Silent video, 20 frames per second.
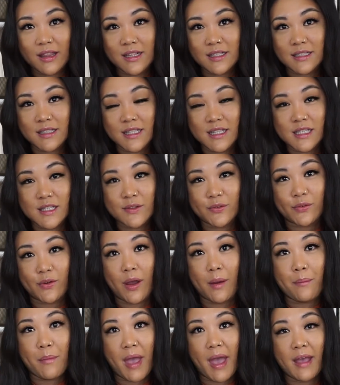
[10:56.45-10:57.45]
This is
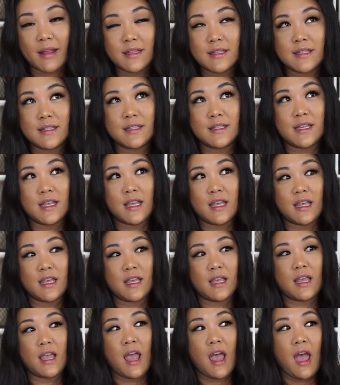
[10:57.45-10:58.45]
from
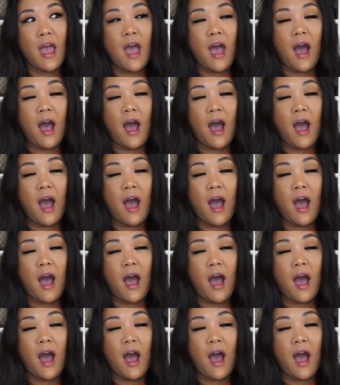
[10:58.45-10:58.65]
Etsy.